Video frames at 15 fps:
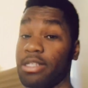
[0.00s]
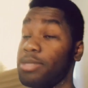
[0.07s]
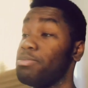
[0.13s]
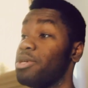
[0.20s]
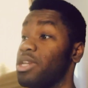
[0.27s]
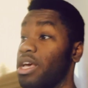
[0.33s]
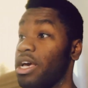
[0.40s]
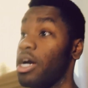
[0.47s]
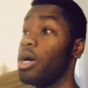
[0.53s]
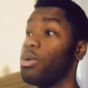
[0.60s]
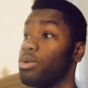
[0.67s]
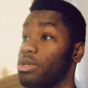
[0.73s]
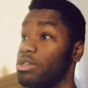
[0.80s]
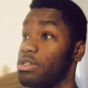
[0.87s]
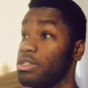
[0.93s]
I spent
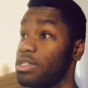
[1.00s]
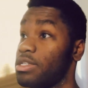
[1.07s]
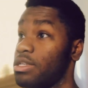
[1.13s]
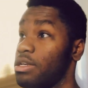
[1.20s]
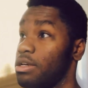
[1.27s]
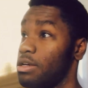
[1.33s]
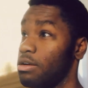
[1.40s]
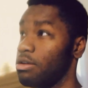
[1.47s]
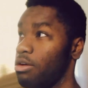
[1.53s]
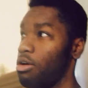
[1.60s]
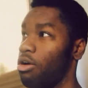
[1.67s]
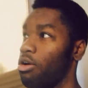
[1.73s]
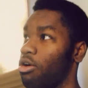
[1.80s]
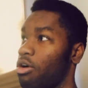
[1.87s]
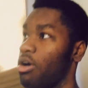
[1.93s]
hours
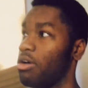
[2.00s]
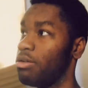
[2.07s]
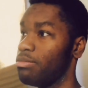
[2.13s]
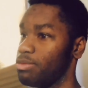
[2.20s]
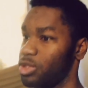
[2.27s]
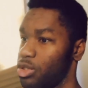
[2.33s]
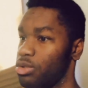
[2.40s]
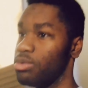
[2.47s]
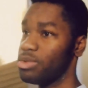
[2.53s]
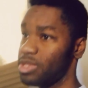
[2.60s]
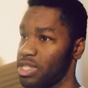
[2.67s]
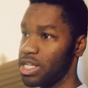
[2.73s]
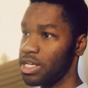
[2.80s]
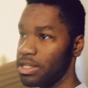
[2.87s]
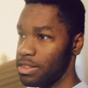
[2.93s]
on
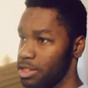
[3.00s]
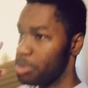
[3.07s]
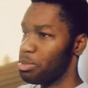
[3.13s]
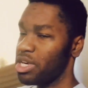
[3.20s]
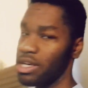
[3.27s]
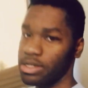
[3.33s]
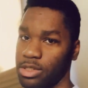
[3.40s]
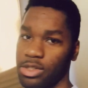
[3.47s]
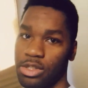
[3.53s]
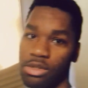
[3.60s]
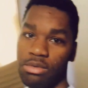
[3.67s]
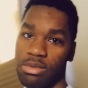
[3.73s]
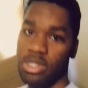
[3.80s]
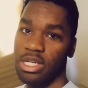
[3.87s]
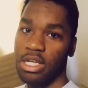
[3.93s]
Tuesday, this past
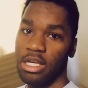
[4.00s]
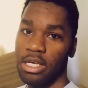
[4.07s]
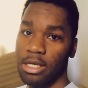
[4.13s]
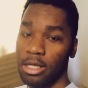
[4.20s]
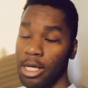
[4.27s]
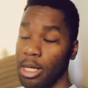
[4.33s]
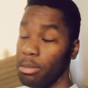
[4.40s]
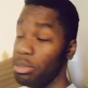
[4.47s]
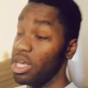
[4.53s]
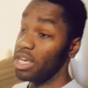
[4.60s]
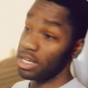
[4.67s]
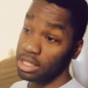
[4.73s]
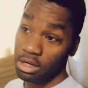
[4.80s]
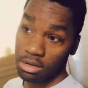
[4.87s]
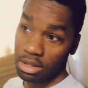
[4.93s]
Tuesday,
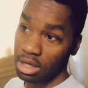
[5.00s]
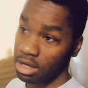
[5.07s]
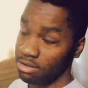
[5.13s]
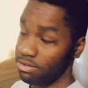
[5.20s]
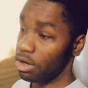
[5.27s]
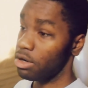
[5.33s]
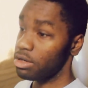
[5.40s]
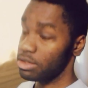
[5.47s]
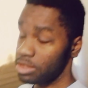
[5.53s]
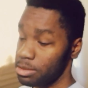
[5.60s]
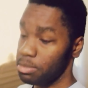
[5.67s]
packing a lot of art